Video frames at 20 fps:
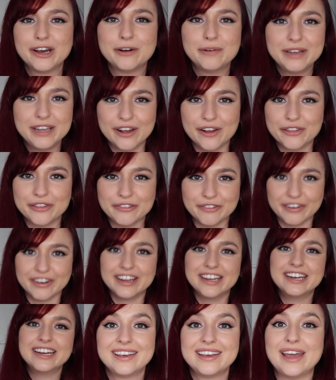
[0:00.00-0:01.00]
we got through
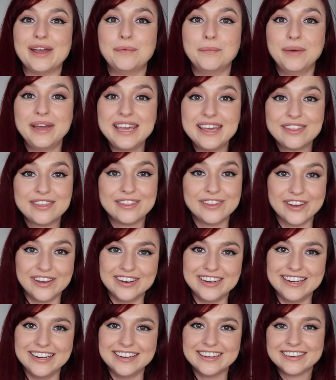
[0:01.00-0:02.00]
it. Okay, week
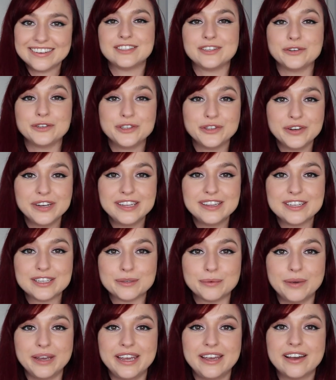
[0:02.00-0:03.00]
30. So during
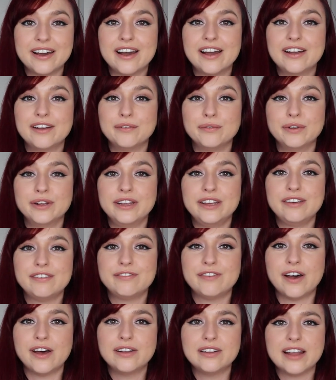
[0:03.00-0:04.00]
this week I really
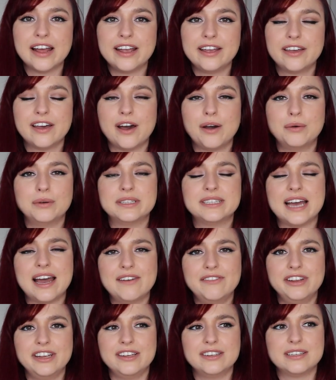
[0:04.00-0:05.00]
felt like I was
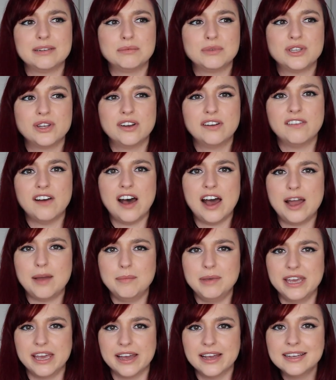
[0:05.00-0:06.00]
having some sort of
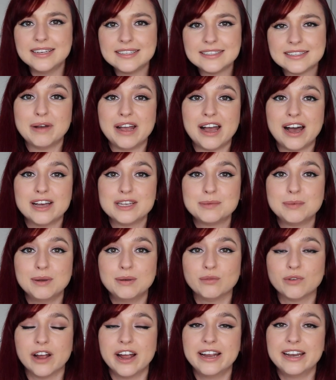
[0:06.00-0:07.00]
IBS. My
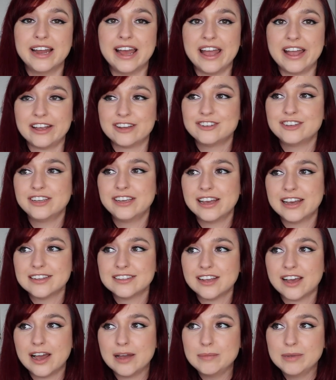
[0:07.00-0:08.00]
husband Ryan actually has
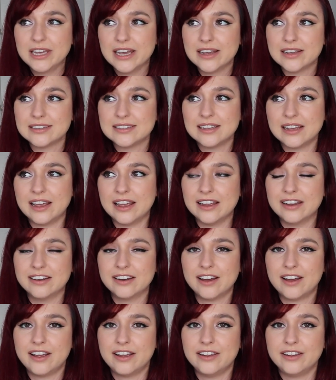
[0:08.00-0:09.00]
IBS and
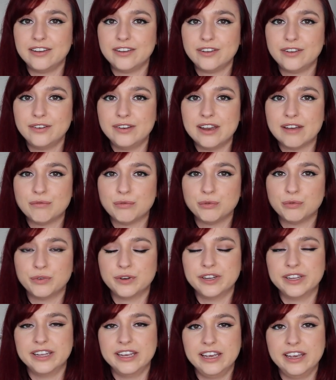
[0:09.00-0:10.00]
I never
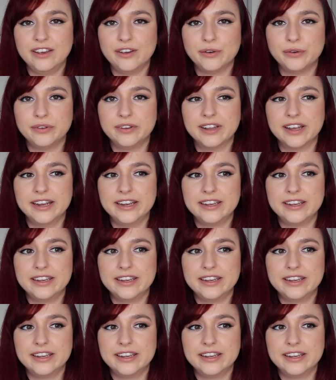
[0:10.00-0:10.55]
really could